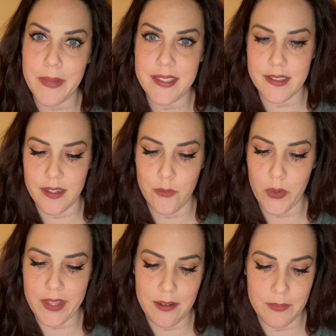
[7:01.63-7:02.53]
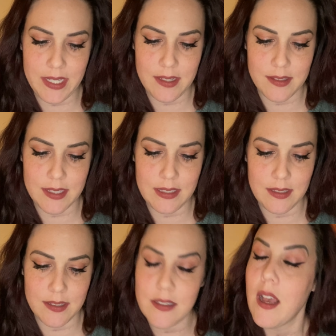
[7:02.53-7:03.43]
my stuff, what that means
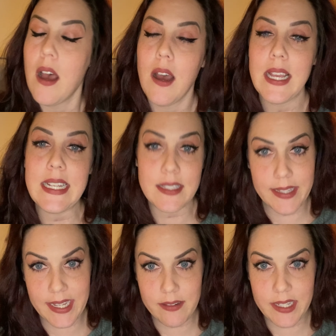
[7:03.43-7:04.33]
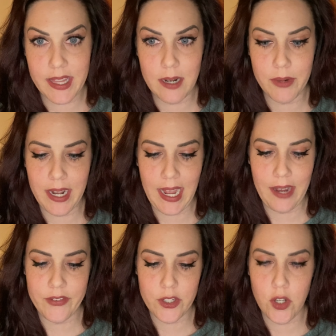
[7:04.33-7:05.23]
is it's likely that I'm gonna
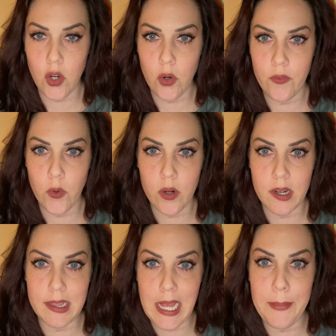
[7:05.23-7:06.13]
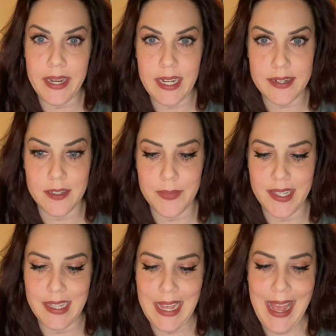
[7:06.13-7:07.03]
have to go for a
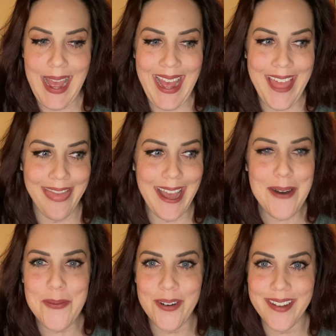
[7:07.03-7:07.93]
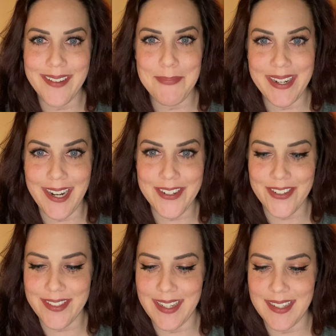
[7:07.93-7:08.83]
laminectomy. And that one, my doctor
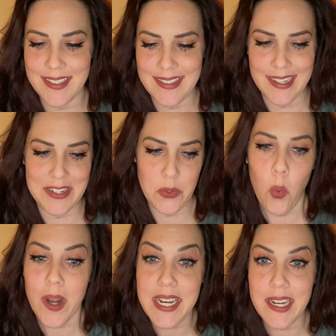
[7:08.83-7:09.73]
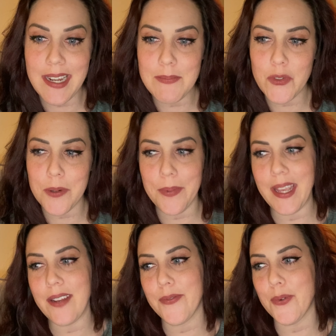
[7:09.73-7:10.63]
says, is like 20 times more
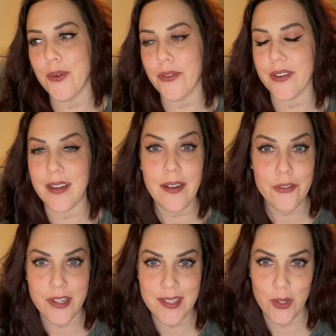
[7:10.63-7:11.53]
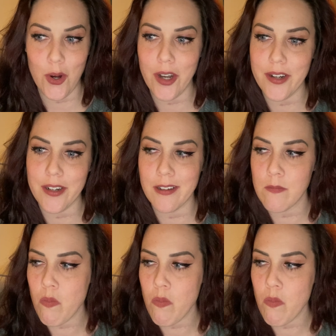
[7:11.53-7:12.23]
painful. The recovery is harder.